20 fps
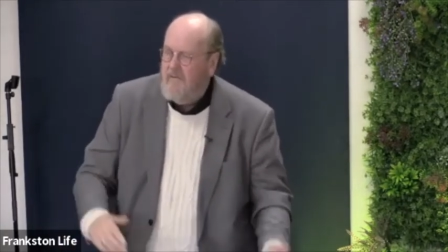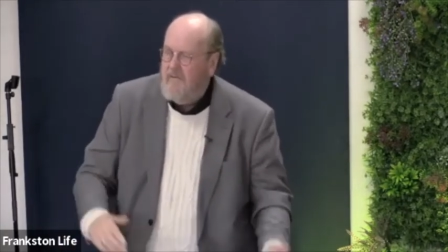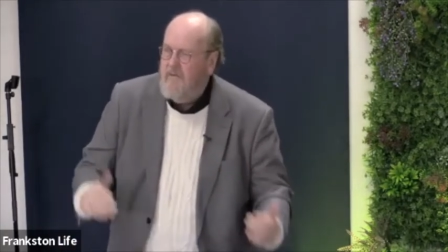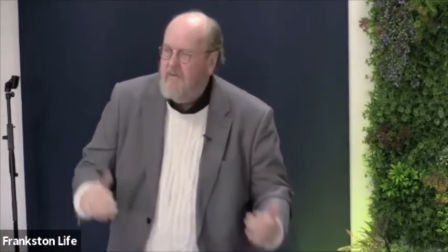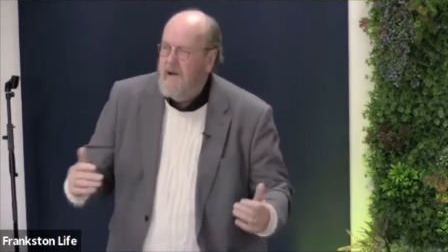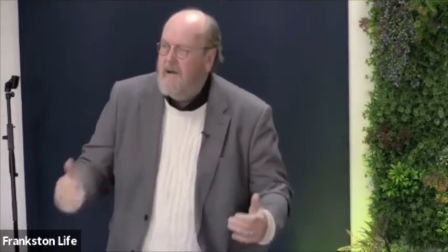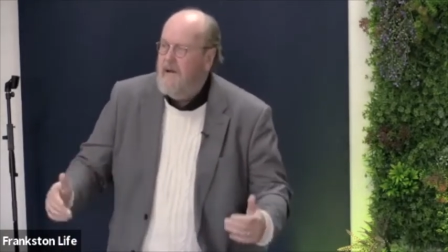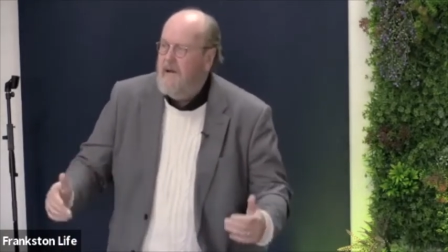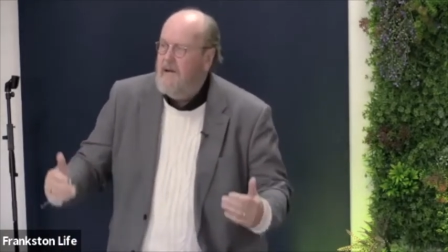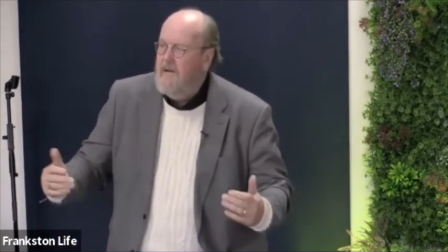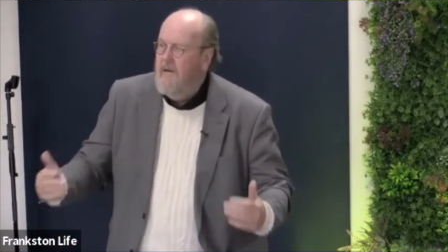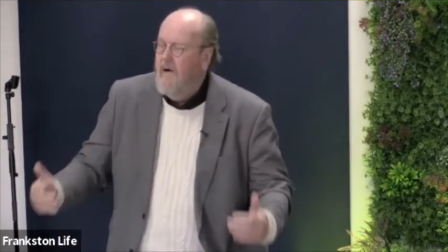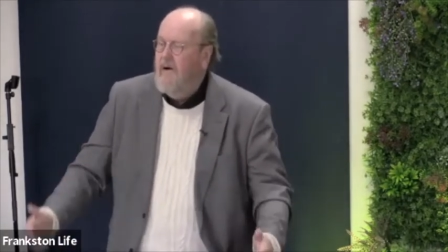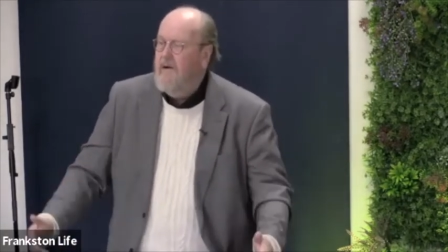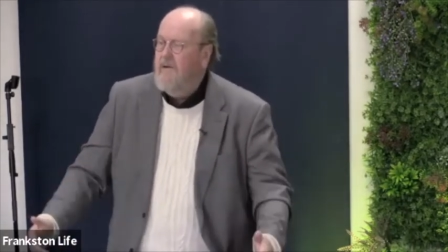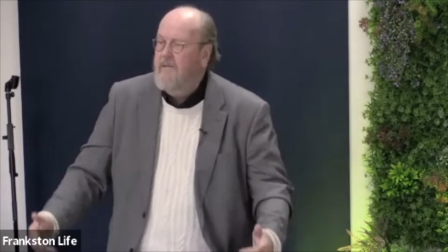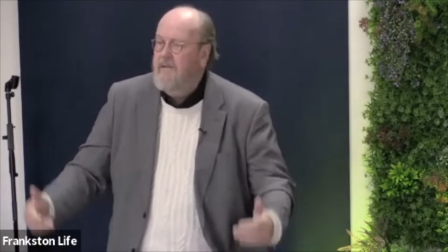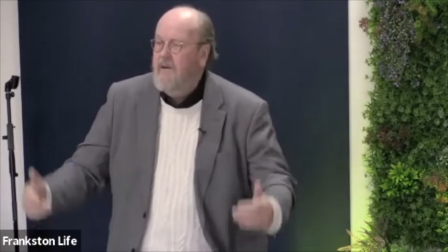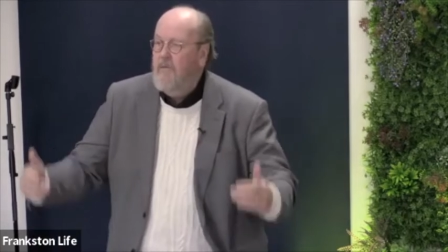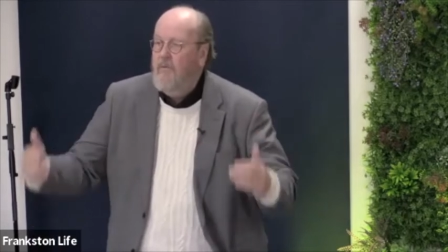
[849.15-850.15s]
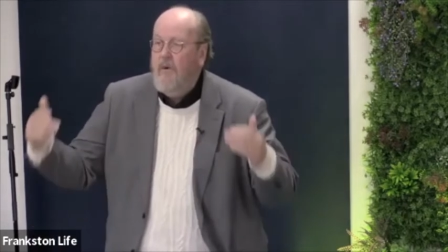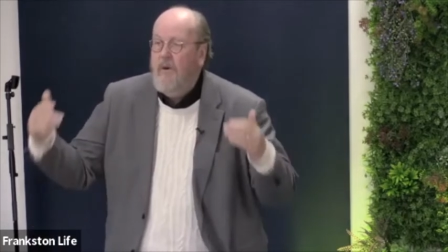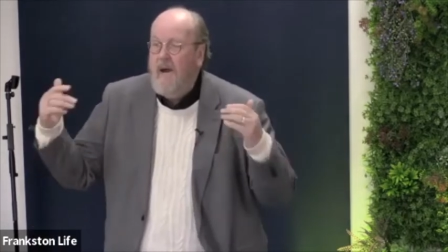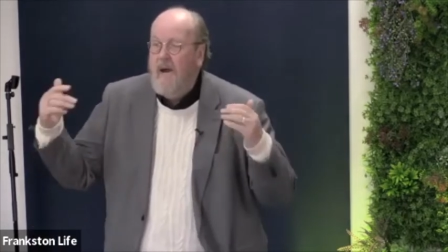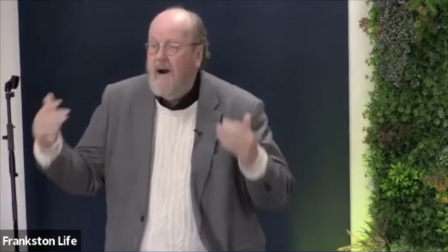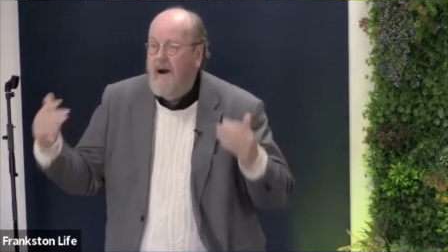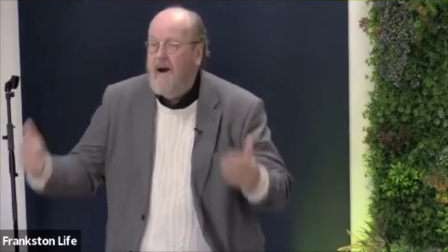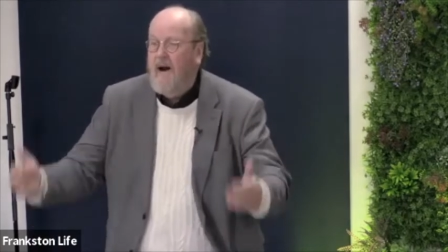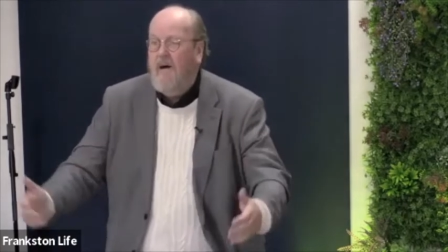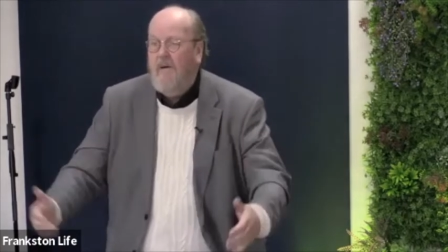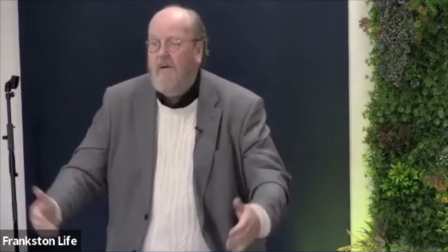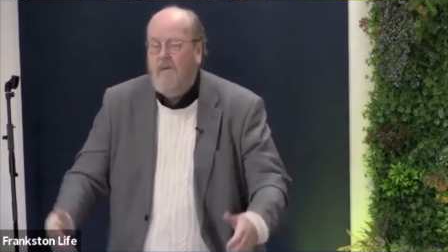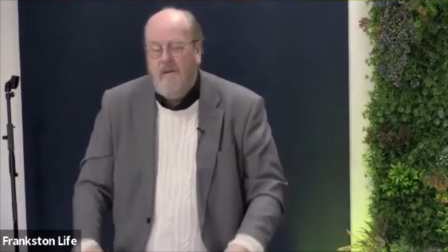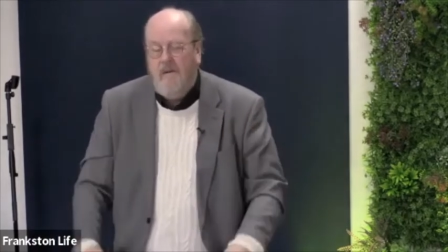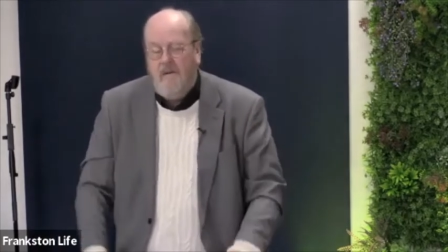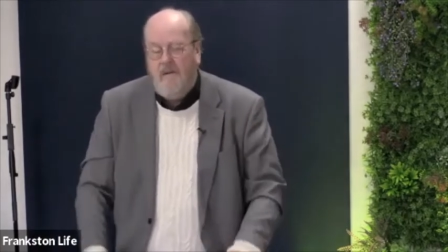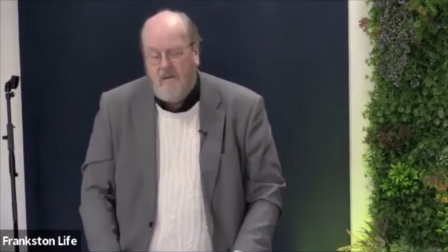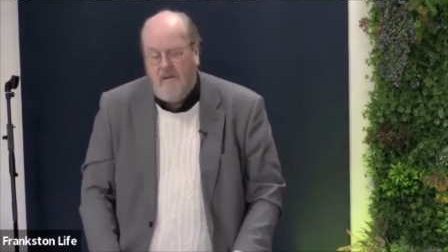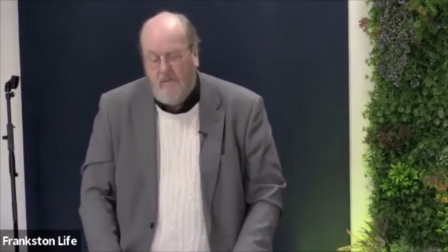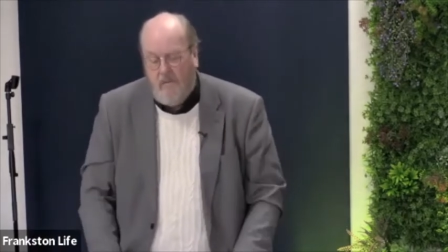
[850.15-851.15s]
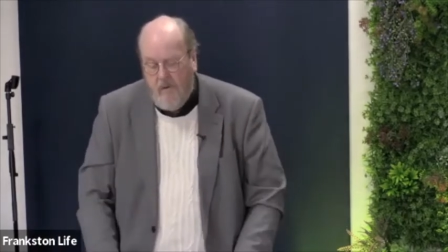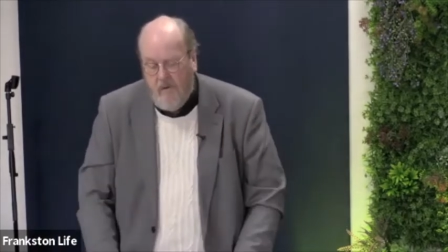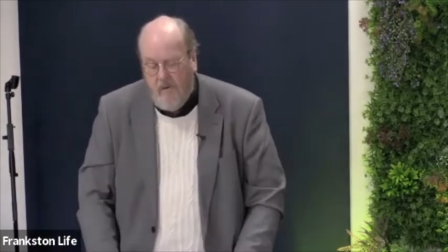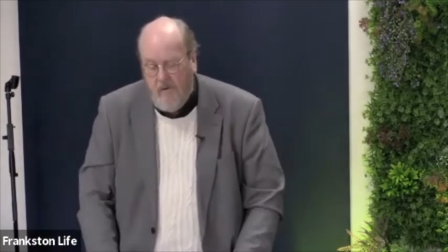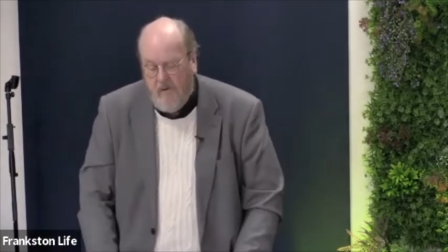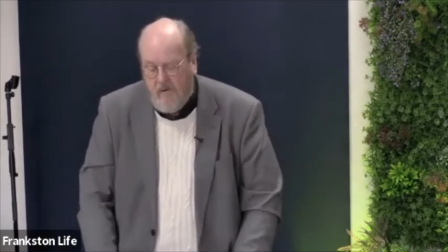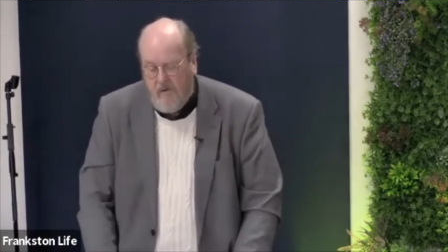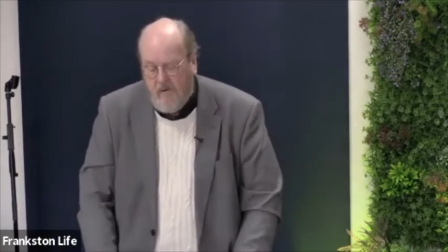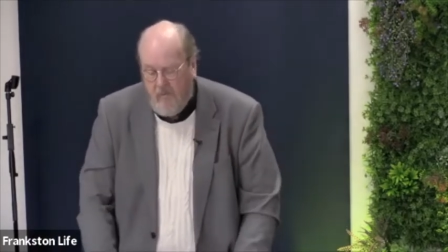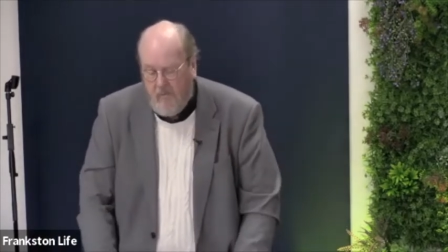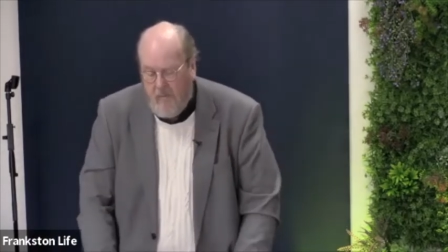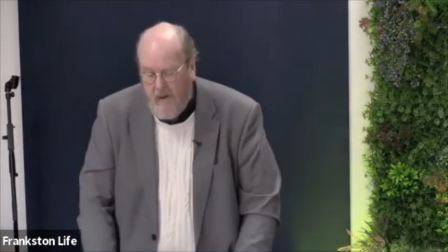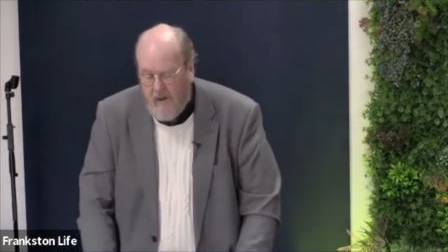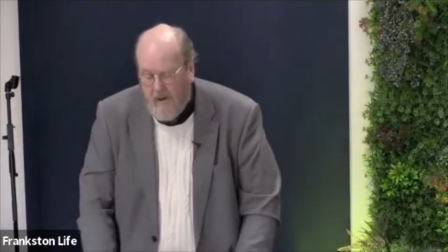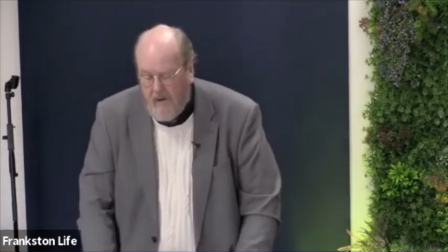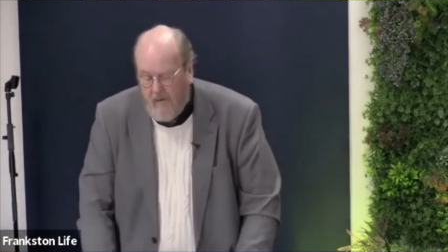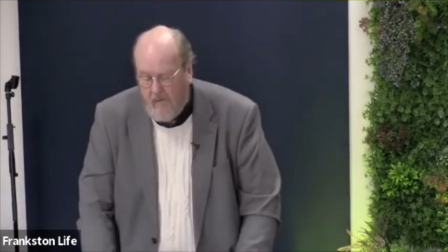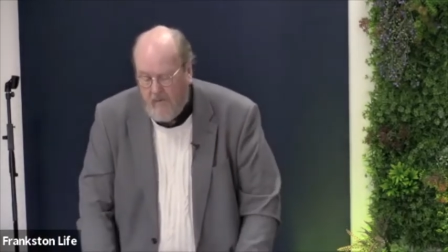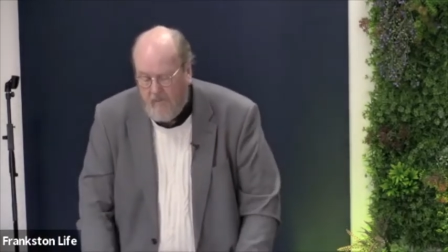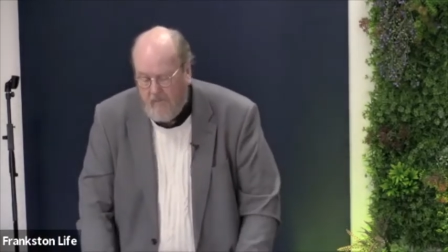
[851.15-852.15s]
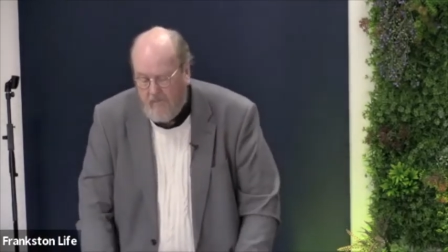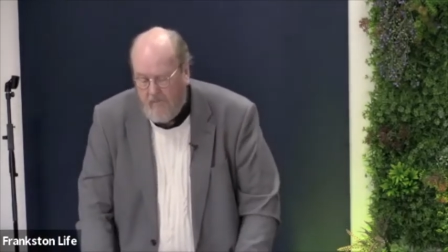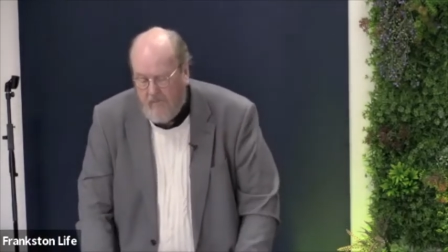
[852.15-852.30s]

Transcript: Recognize that we are in a spiritual battle.